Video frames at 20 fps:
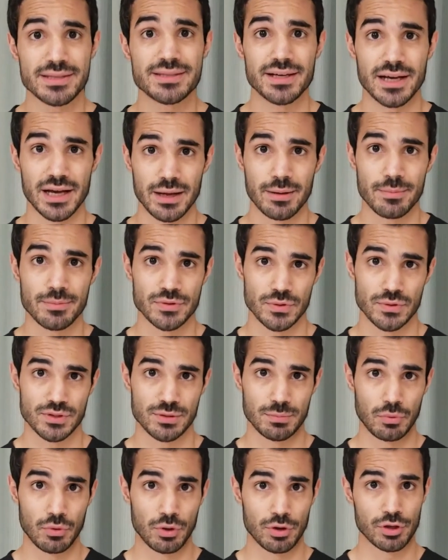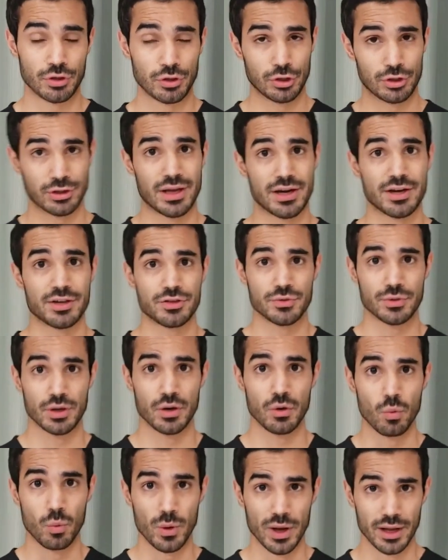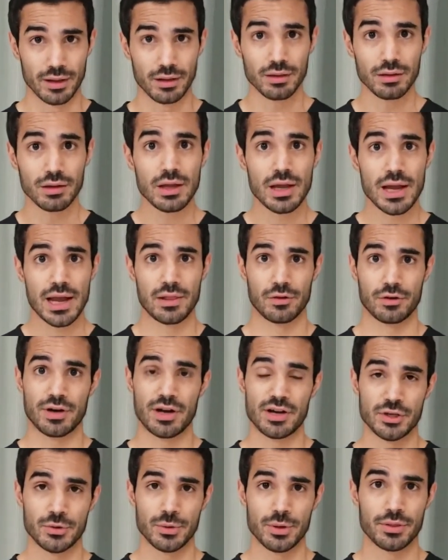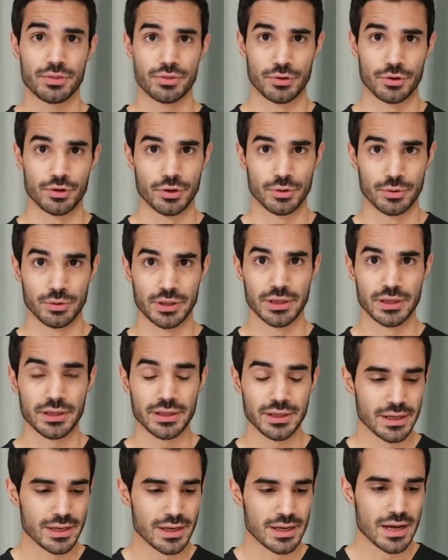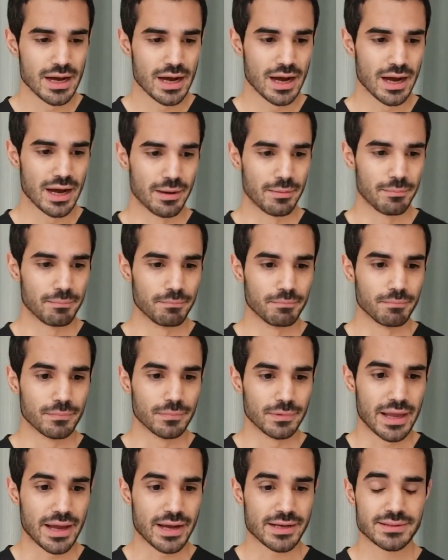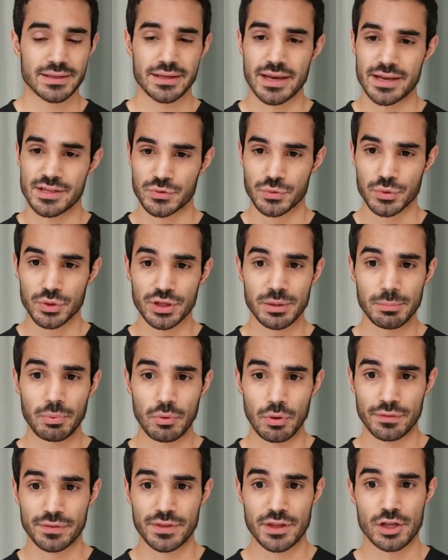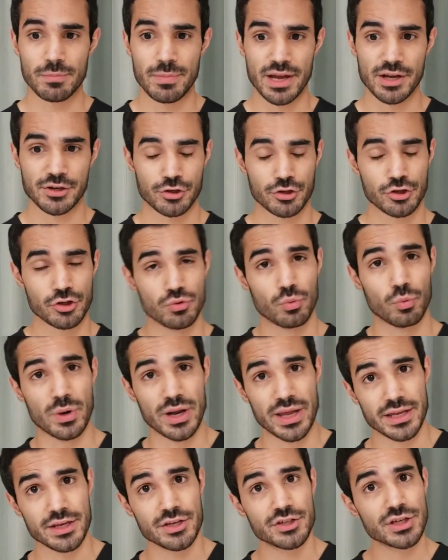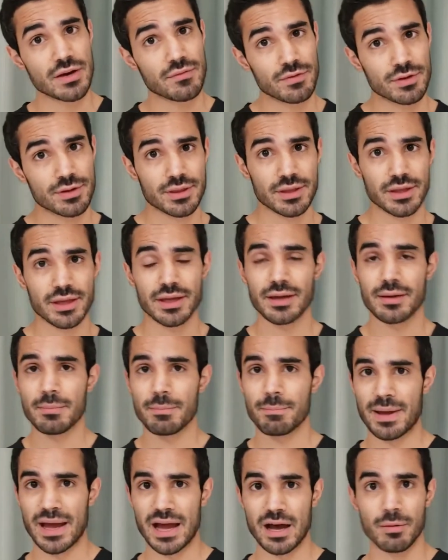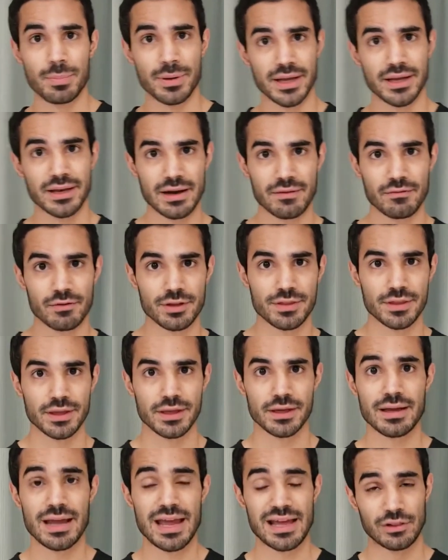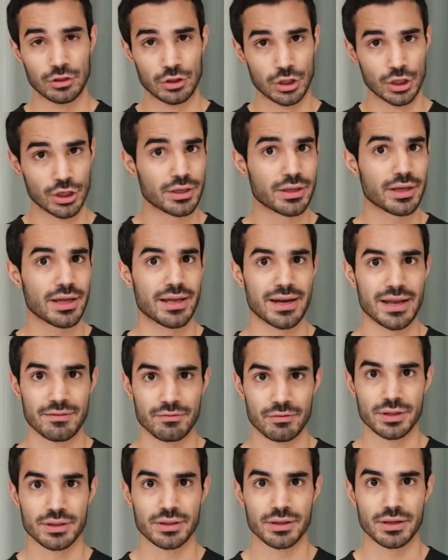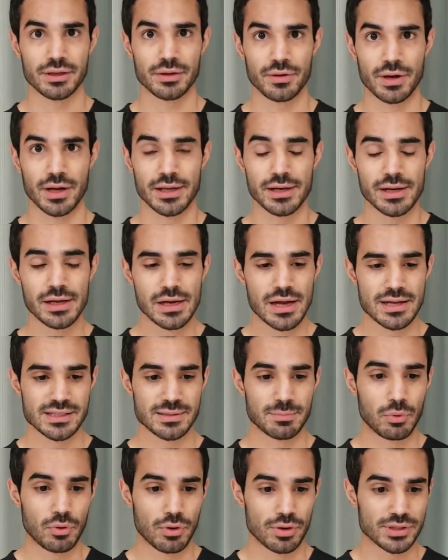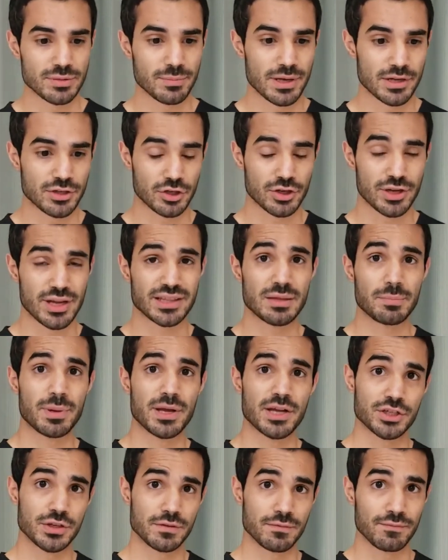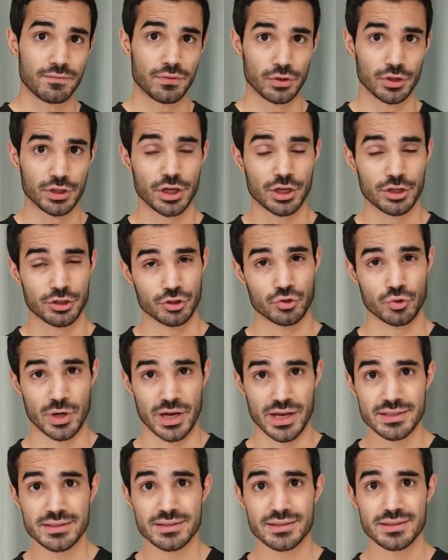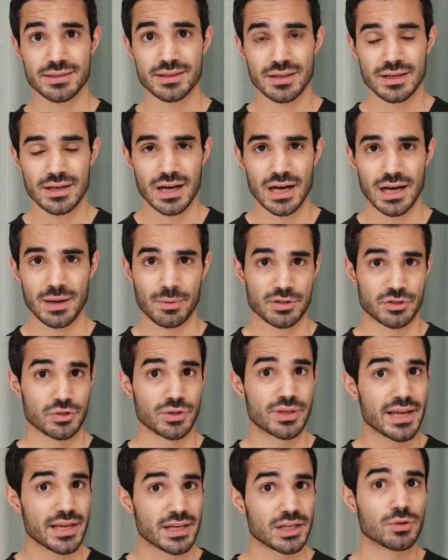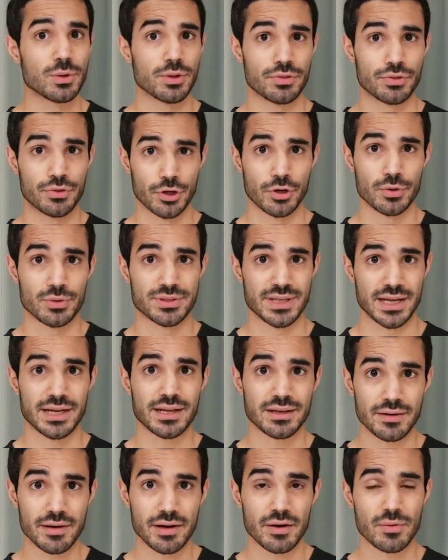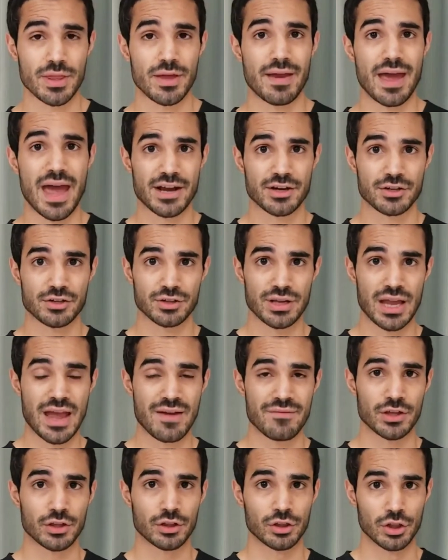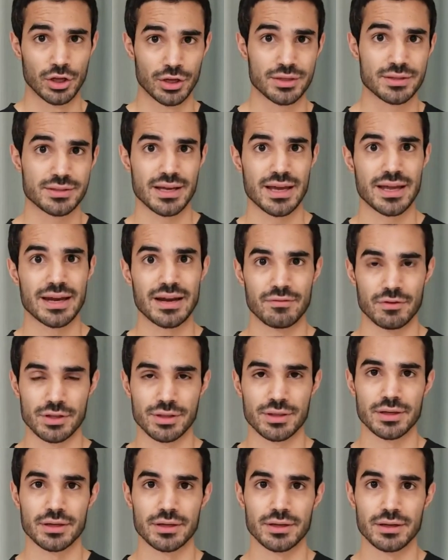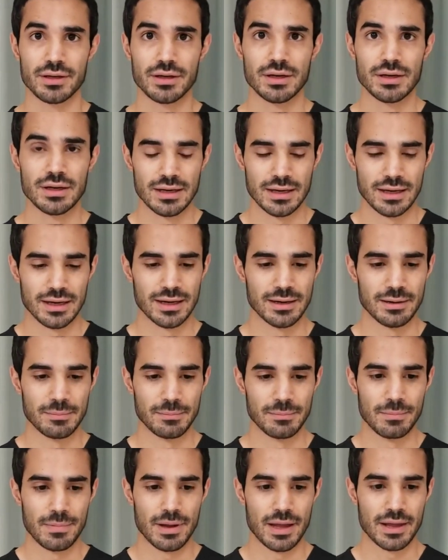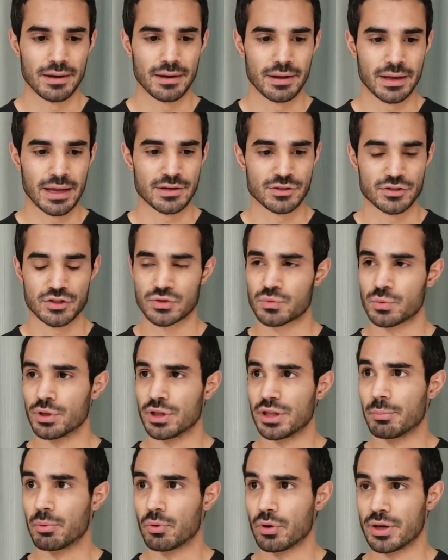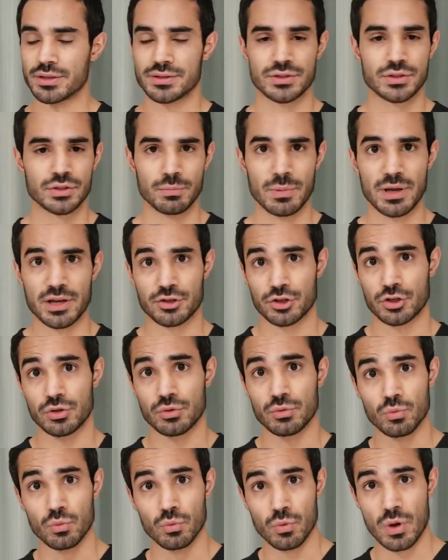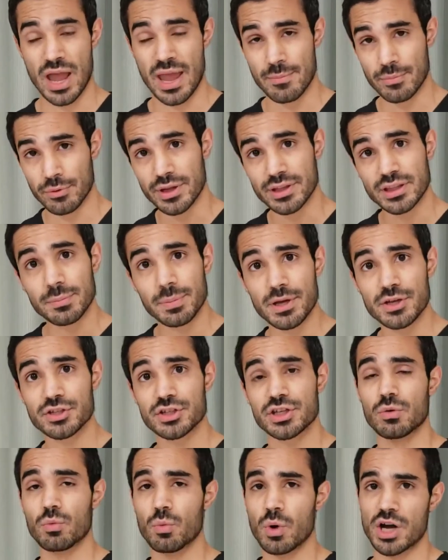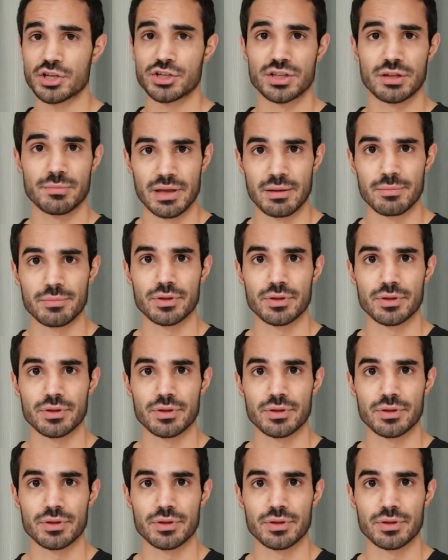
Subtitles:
times, so it's important you learn how to do it well and learn how to do it thoroughly. Next, again, it's really important that you make sure you range everything, palpate everything, and look at everything, right? It's important to make sure you get the patient fully undressed because you can't do a thorough secondary without actually having looked at everything. And again, it's just really important to make sure you ambulate the patient and watch them